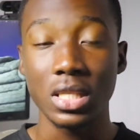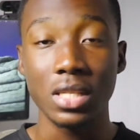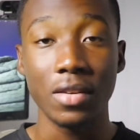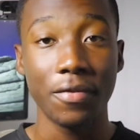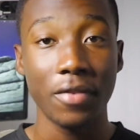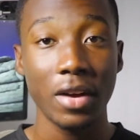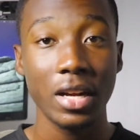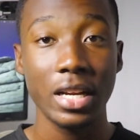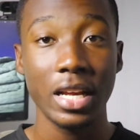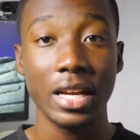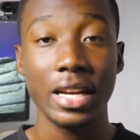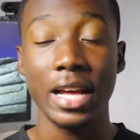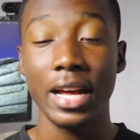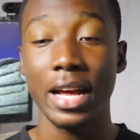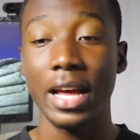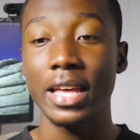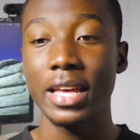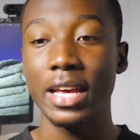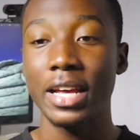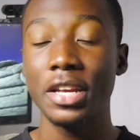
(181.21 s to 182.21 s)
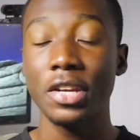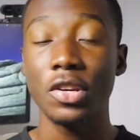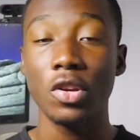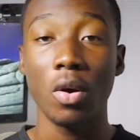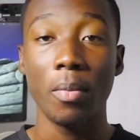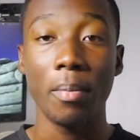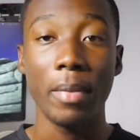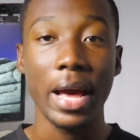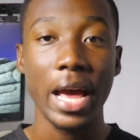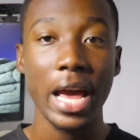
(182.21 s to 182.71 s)
The fact that I can get it
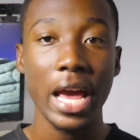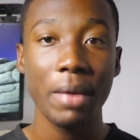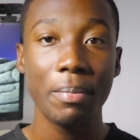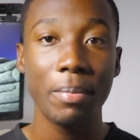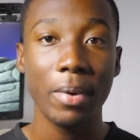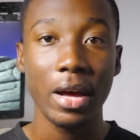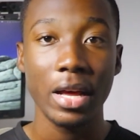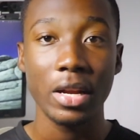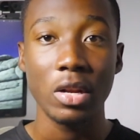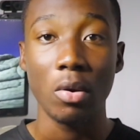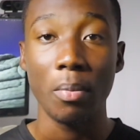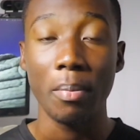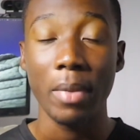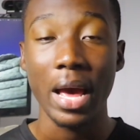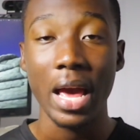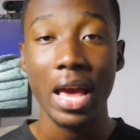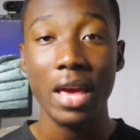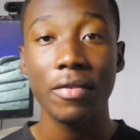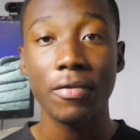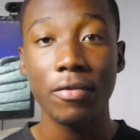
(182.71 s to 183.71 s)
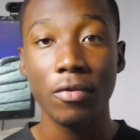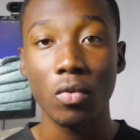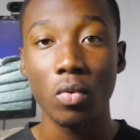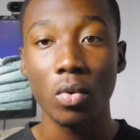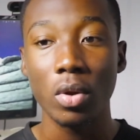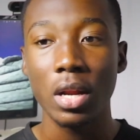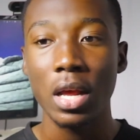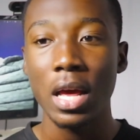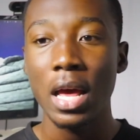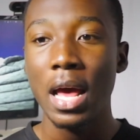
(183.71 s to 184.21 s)
on my iPad, on my
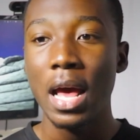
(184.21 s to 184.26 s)
iPhone,